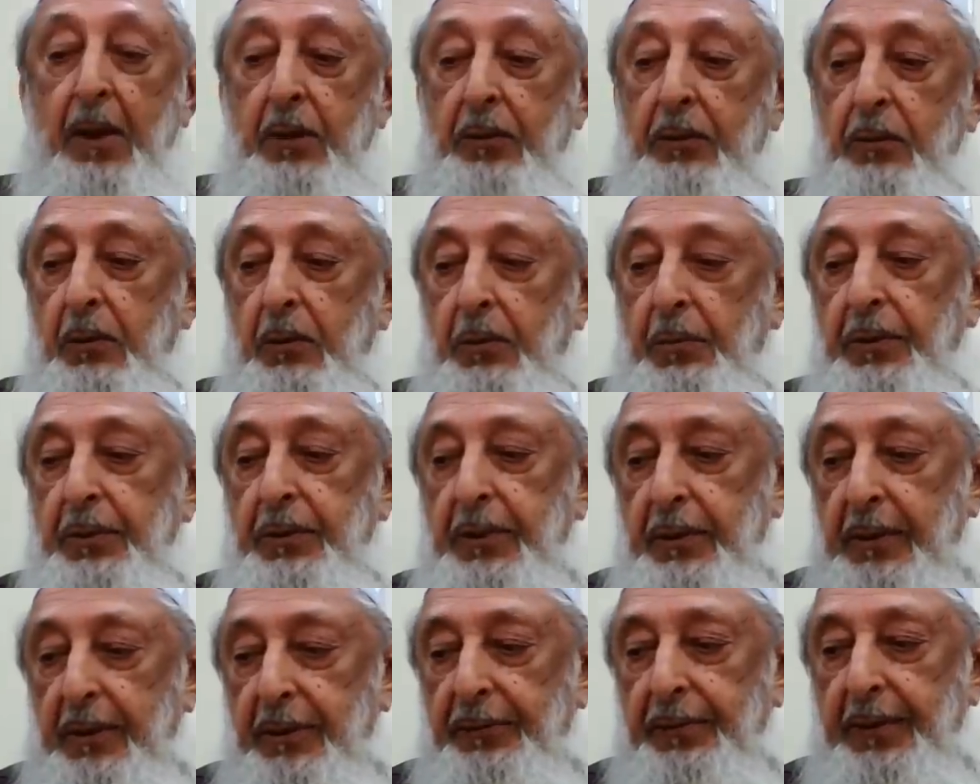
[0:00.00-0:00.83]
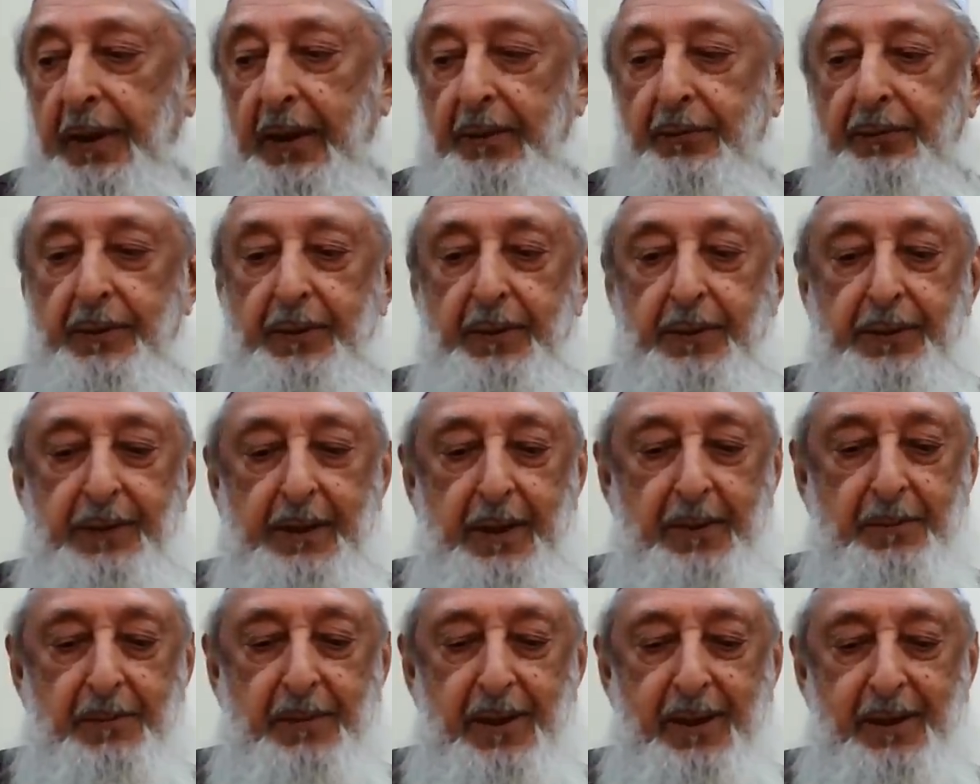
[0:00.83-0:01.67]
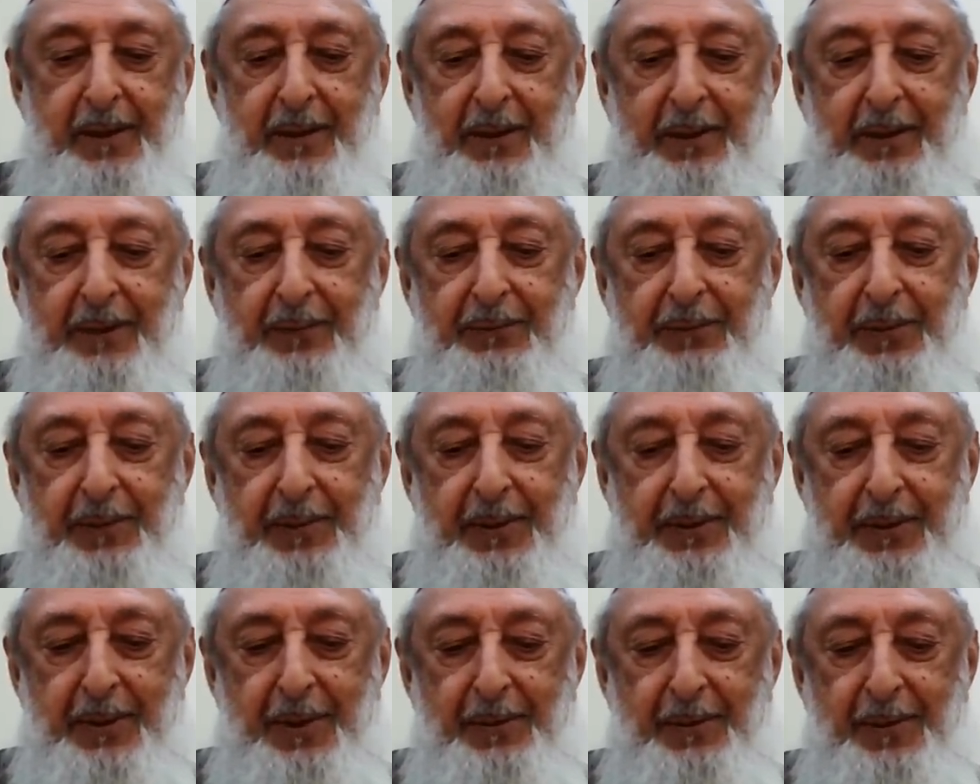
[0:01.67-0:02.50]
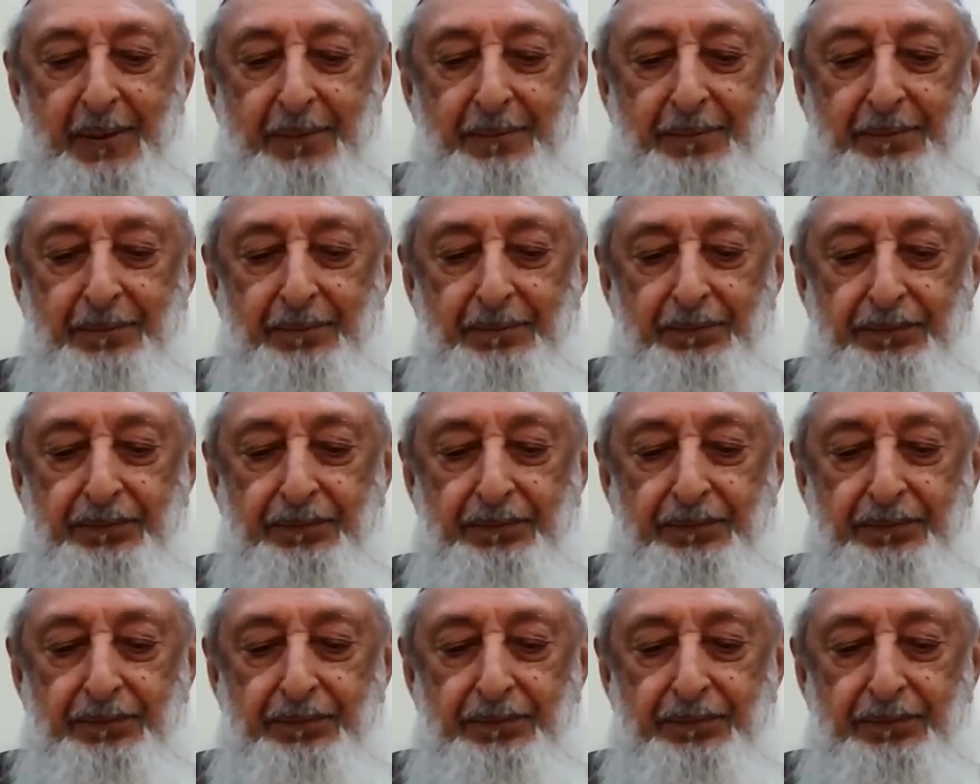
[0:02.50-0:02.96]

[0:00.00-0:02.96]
So we put it aside for the time being. It can be trouble.